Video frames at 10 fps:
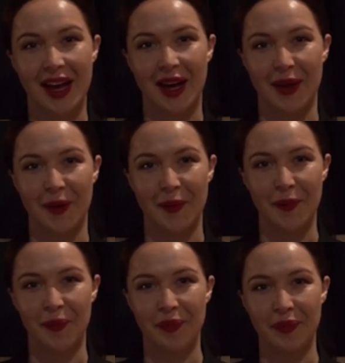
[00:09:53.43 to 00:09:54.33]

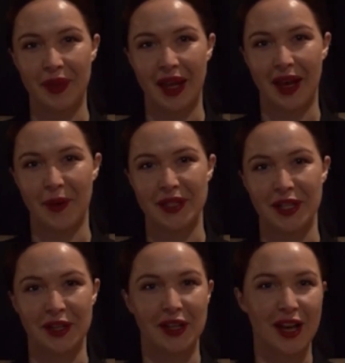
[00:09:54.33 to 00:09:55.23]
I was in
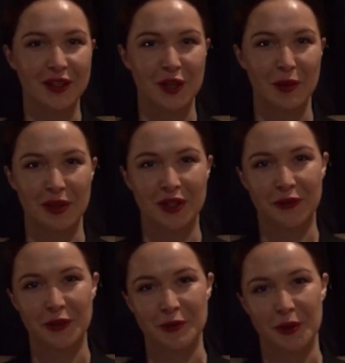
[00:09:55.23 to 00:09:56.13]
it last year, but
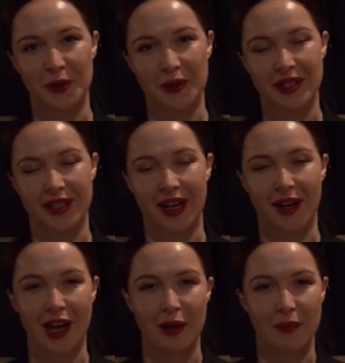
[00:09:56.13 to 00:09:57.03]
different roles, and now
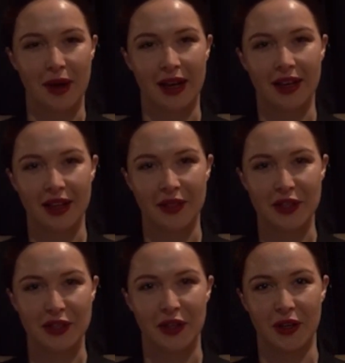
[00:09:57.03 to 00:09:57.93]
coming back
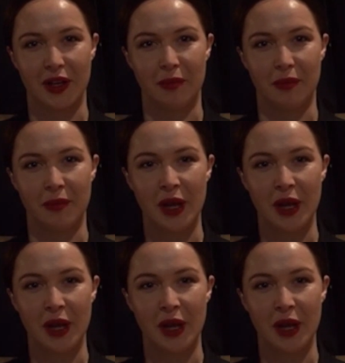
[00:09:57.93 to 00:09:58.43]
this year and